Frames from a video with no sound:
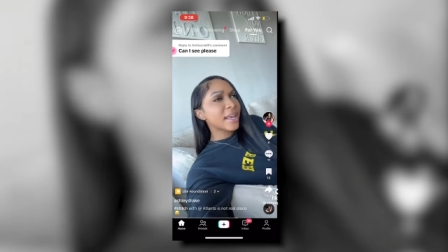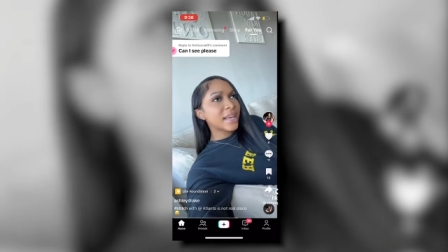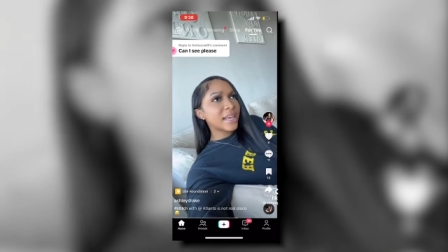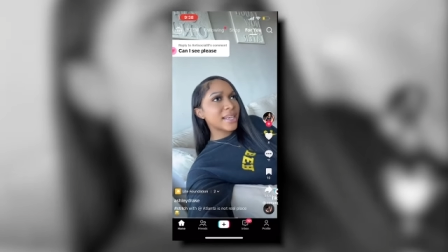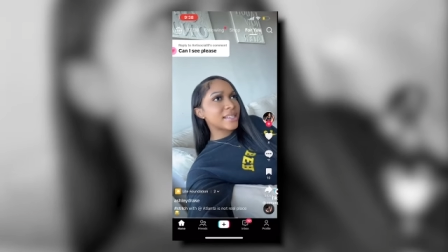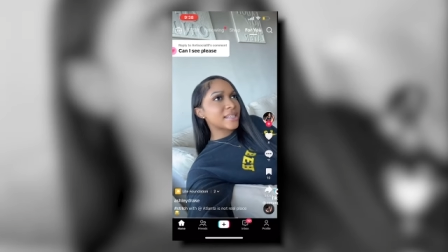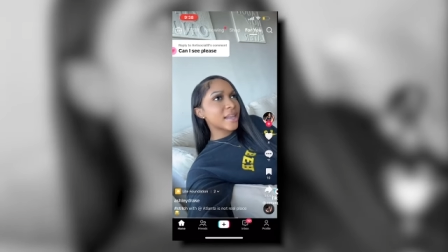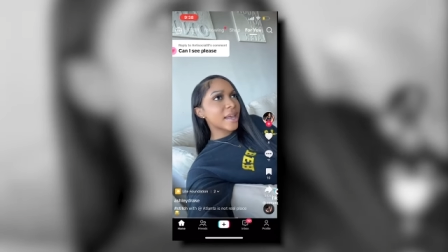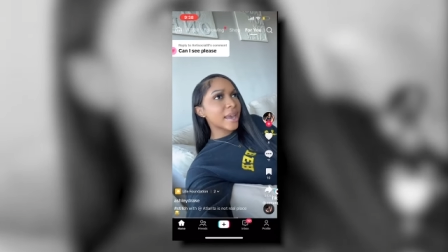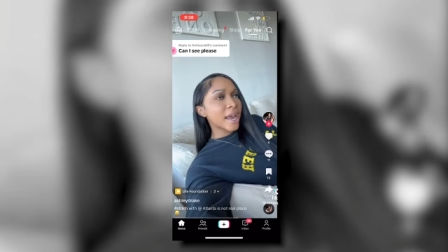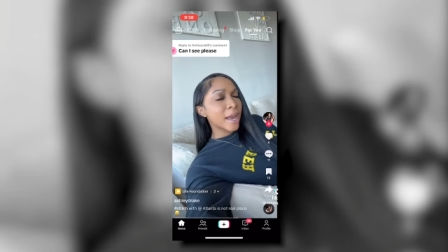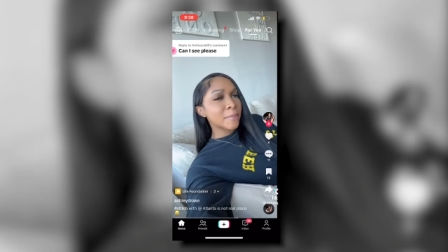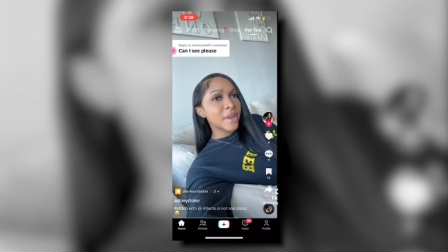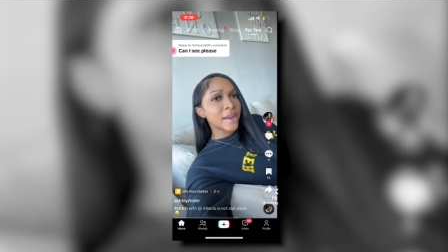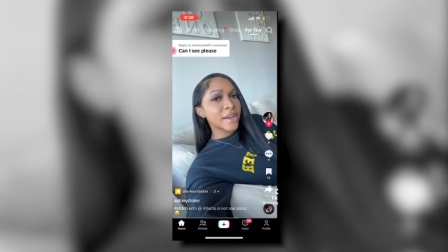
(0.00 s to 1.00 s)
he's like,
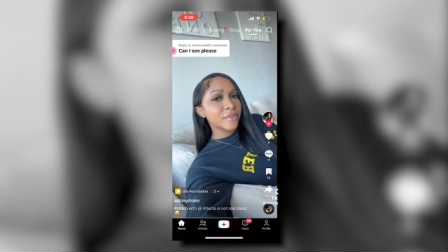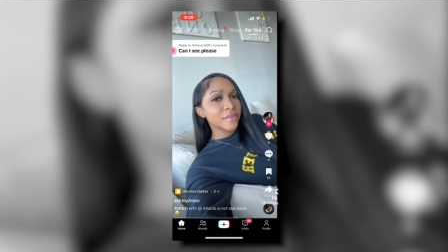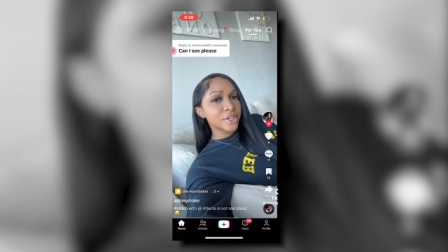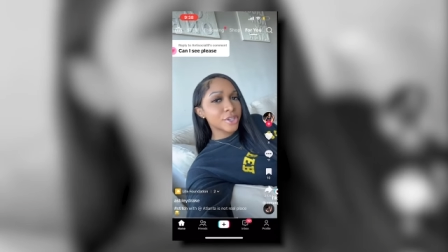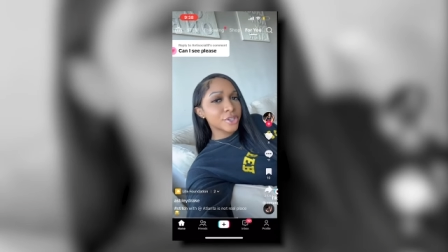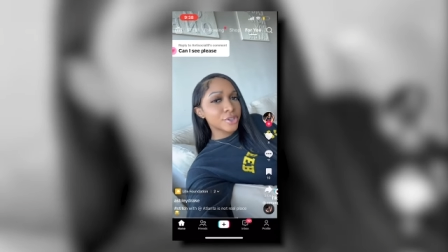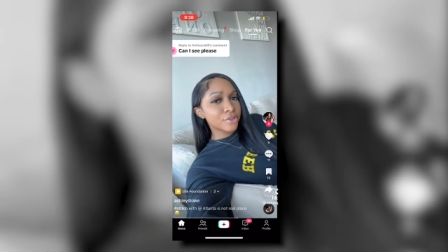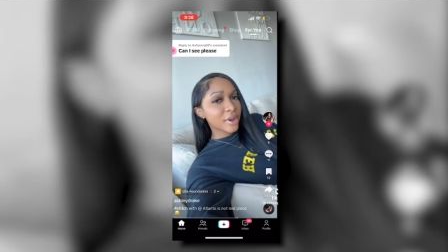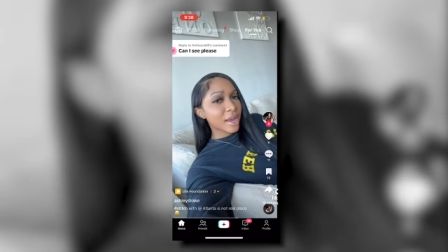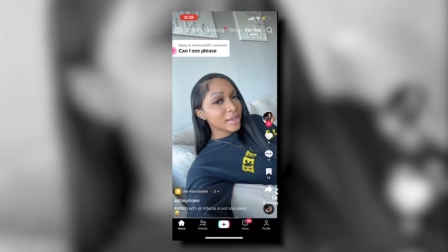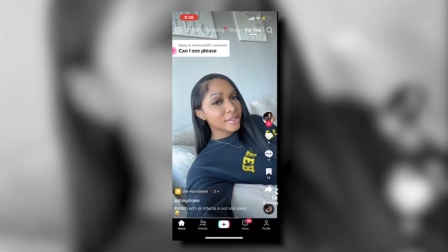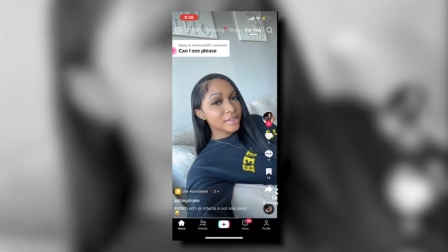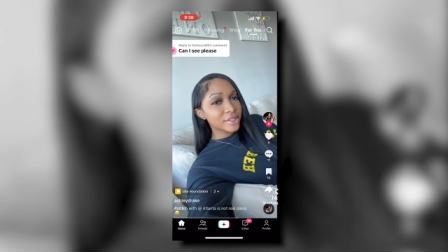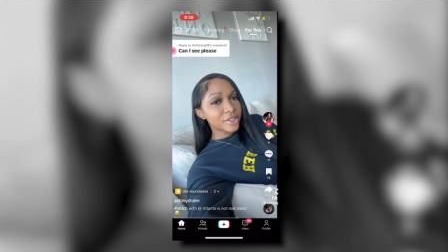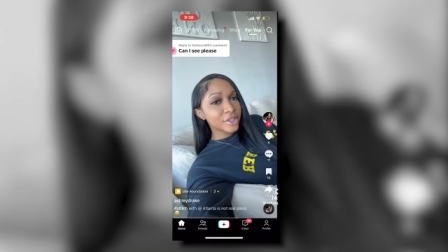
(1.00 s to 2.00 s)
I'm not even
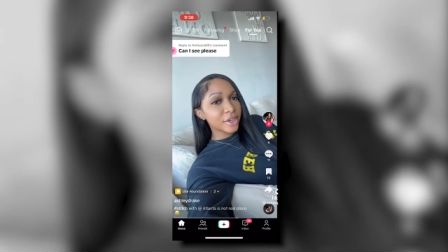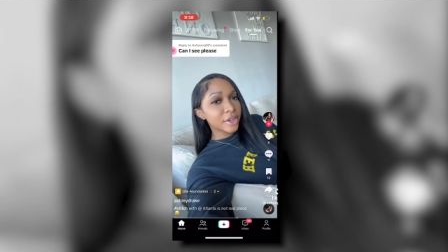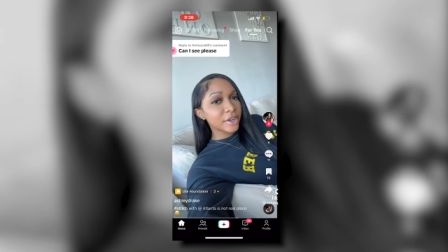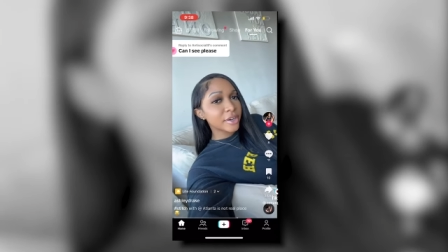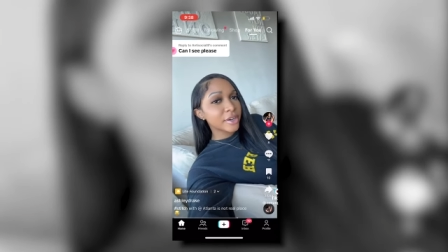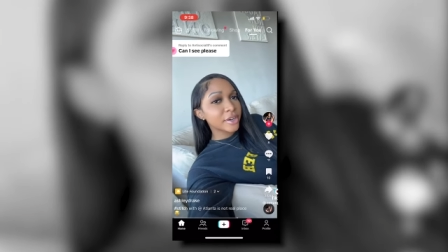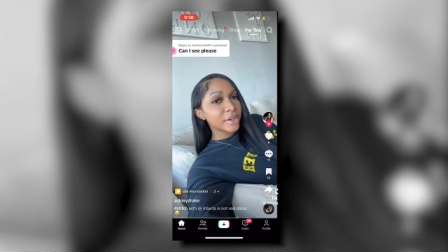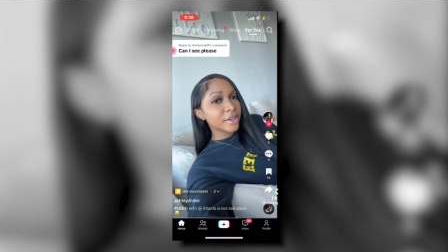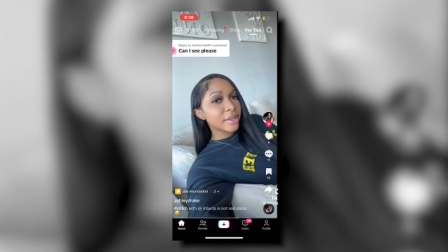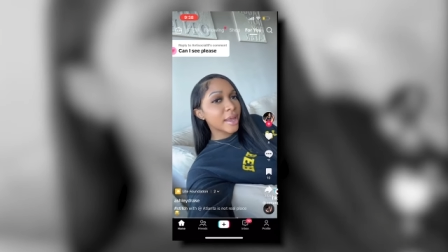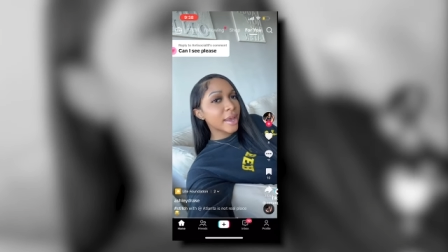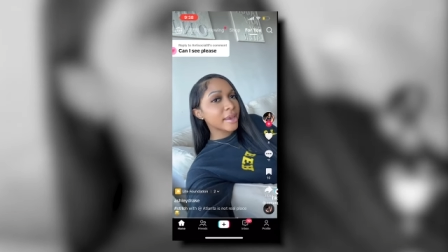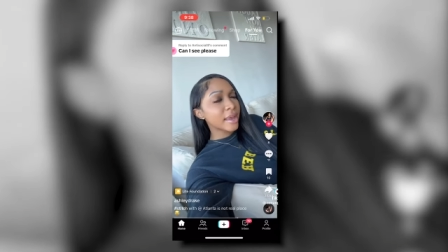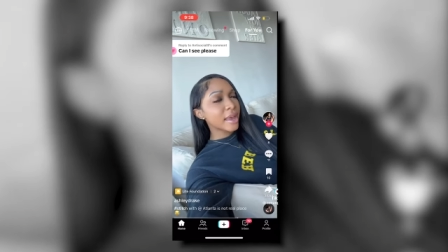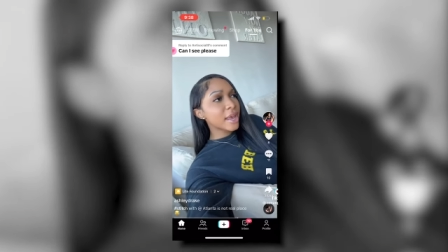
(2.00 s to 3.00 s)
attracted to her,
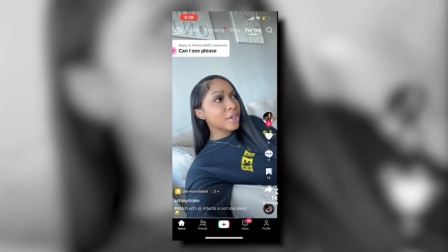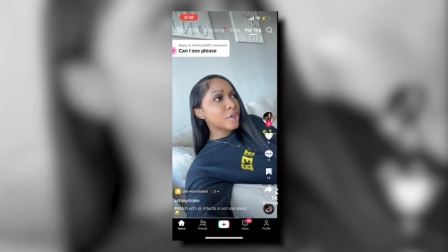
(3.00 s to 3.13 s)
like,